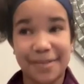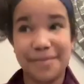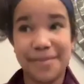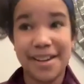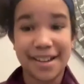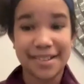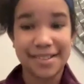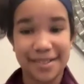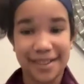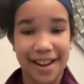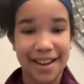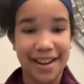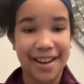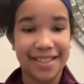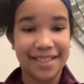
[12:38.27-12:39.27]

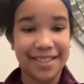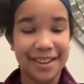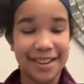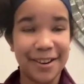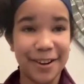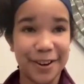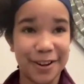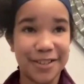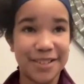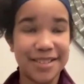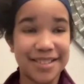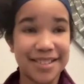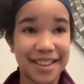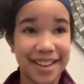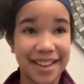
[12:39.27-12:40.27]
yesterday in
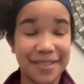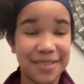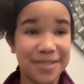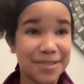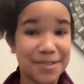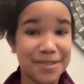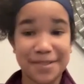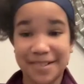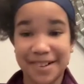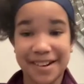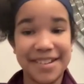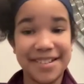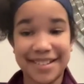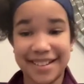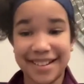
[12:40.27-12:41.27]
theaters. It was
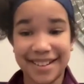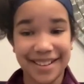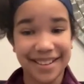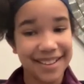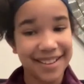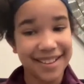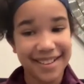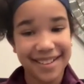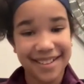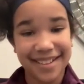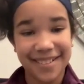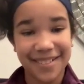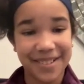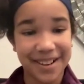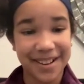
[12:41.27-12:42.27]
crazy. You liked
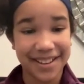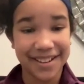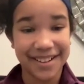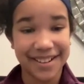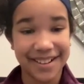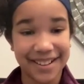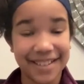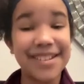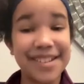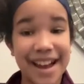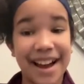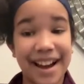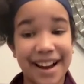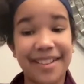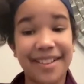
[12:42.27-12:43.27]
it? Really good.
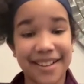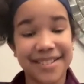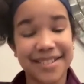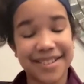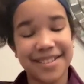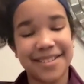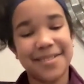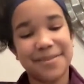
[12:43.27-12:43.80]
Yeah, I liked it.